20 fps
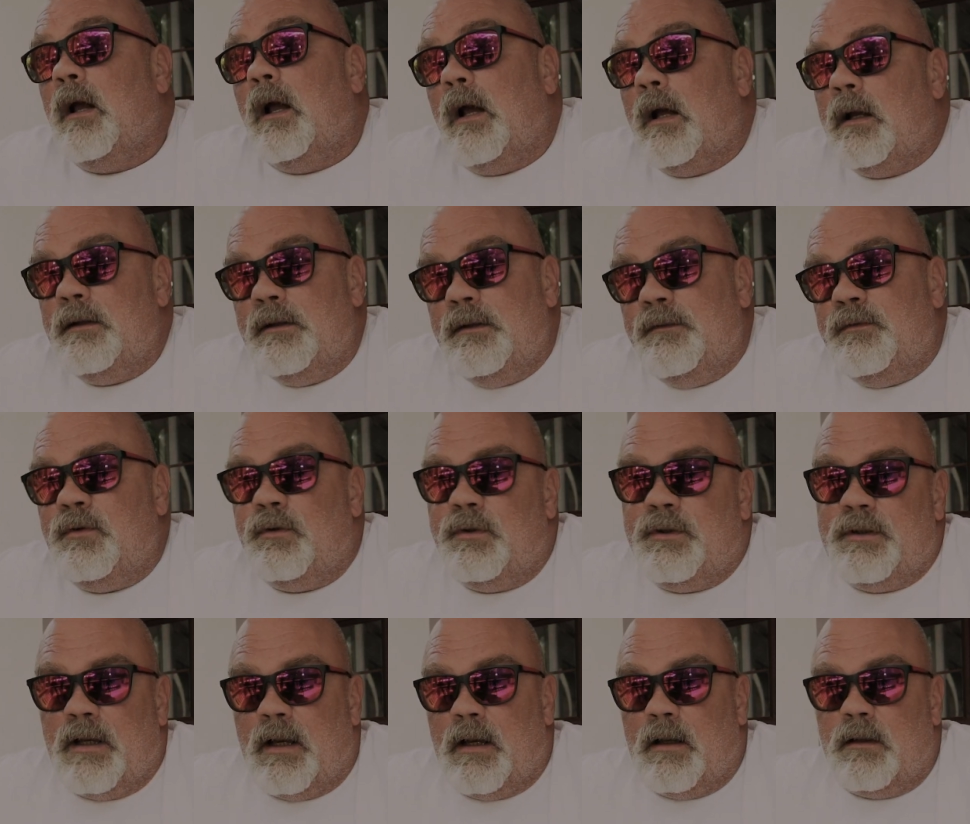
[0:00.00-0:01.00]
And if you
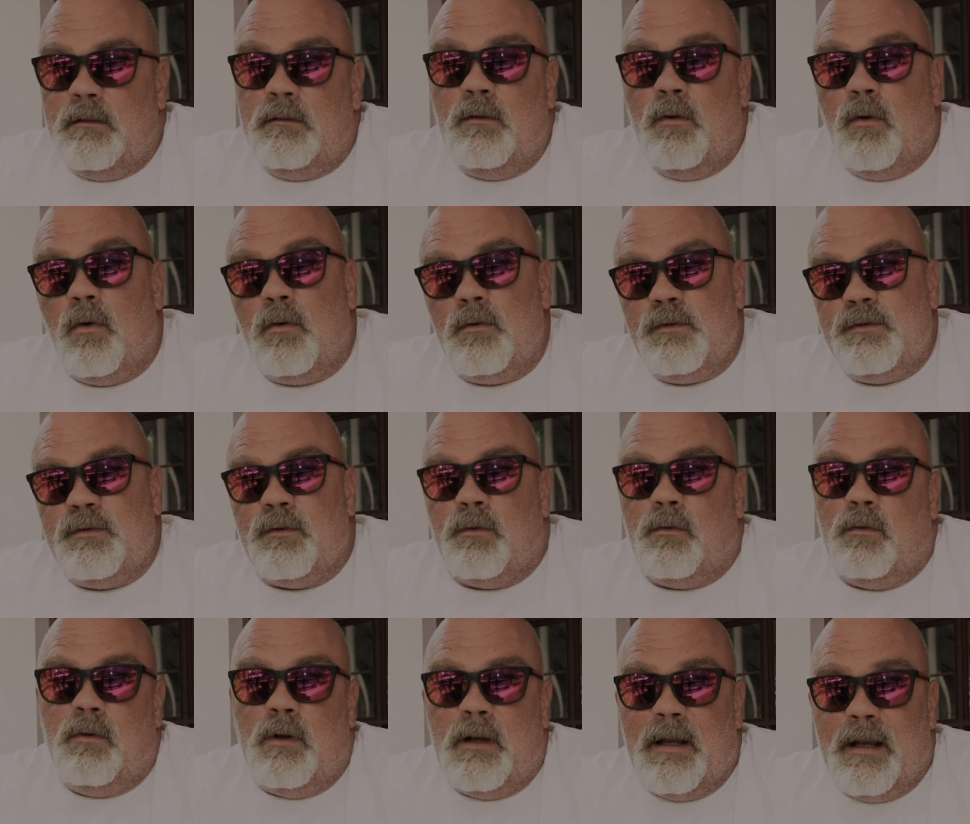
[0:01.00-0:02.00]
can,
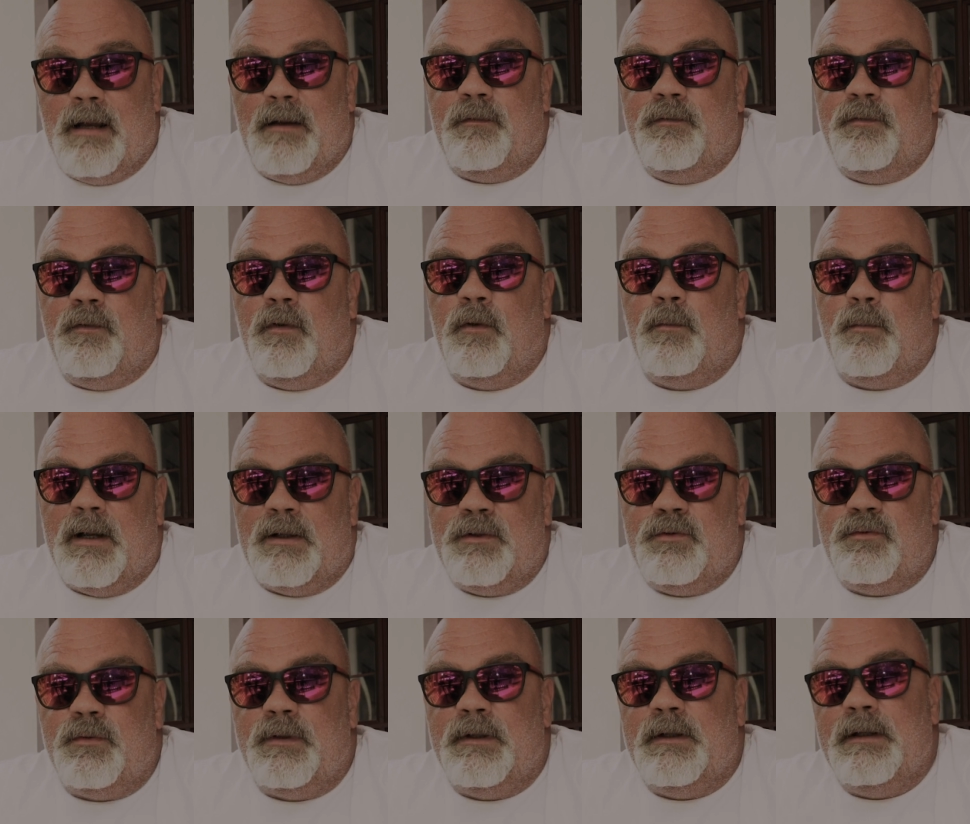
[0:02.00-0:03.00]
also have a
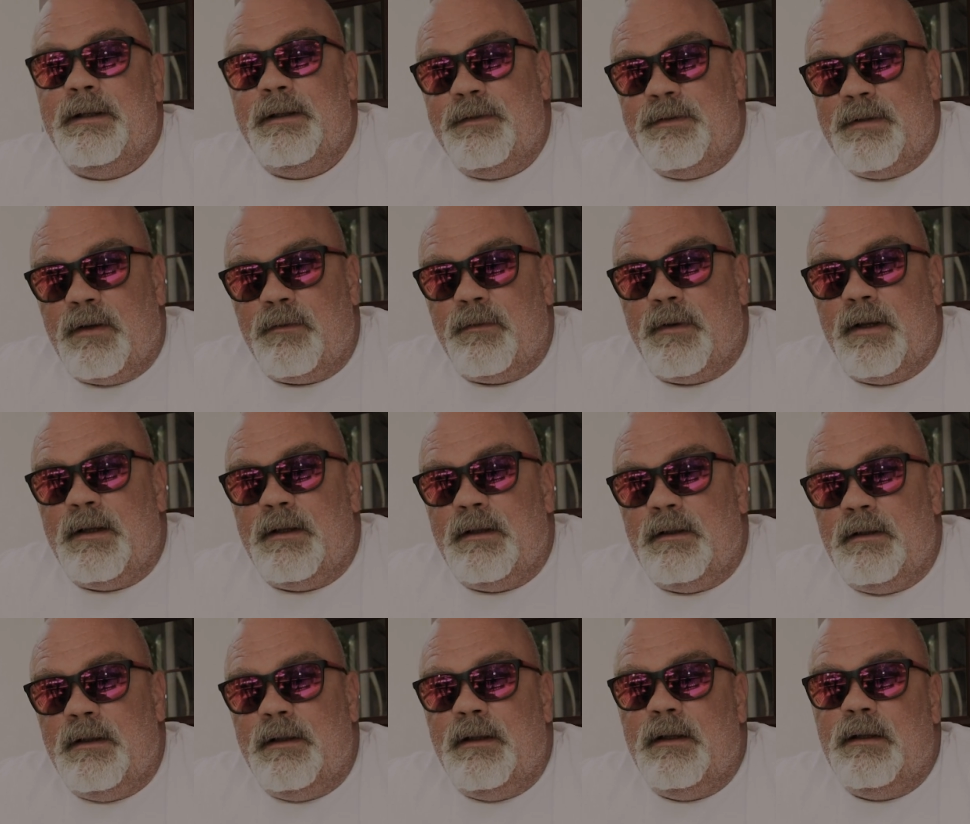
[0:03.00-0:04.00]
battery
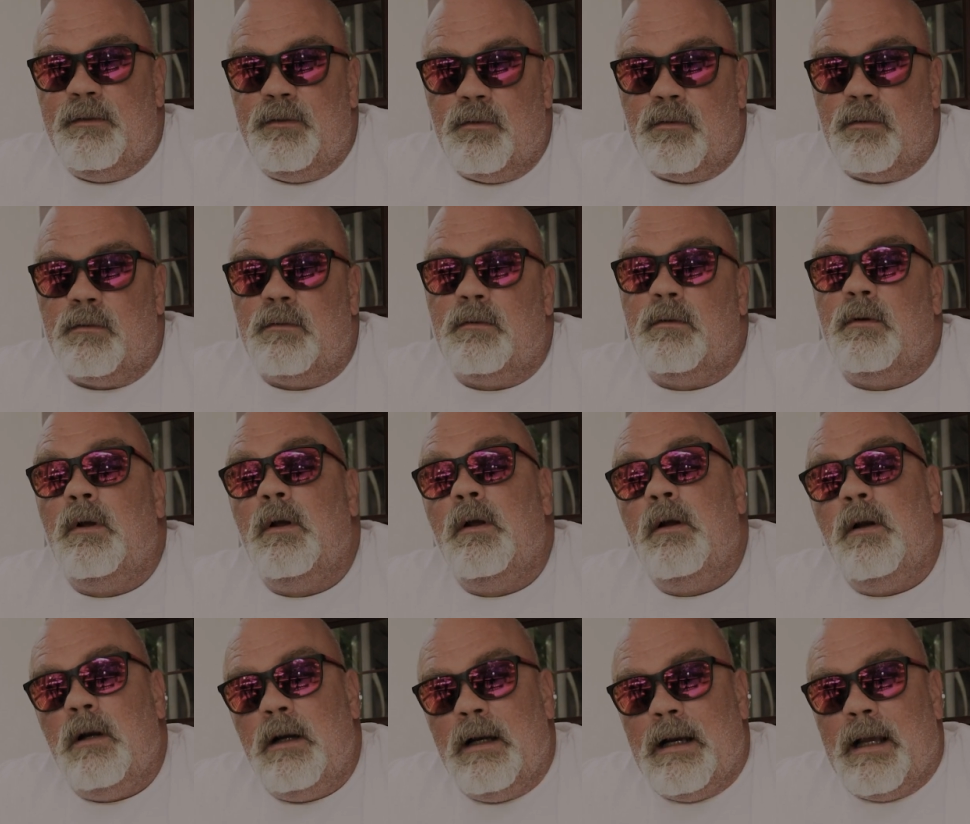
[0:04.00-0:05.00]
integrated in your
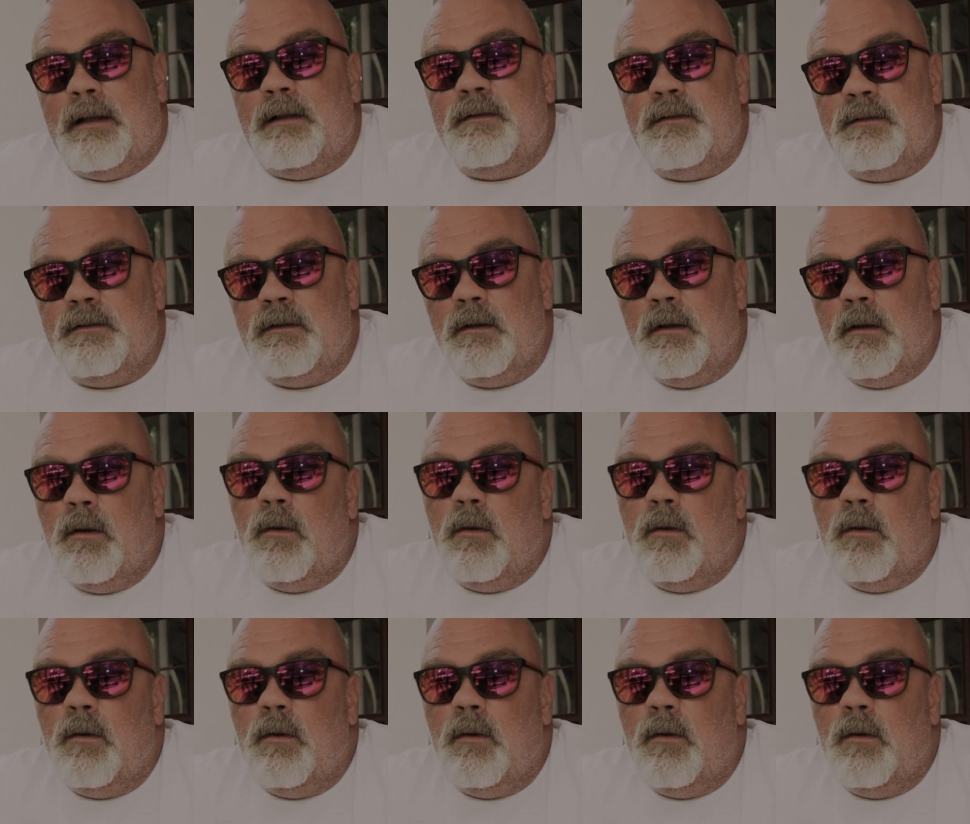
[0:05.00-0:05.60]
light.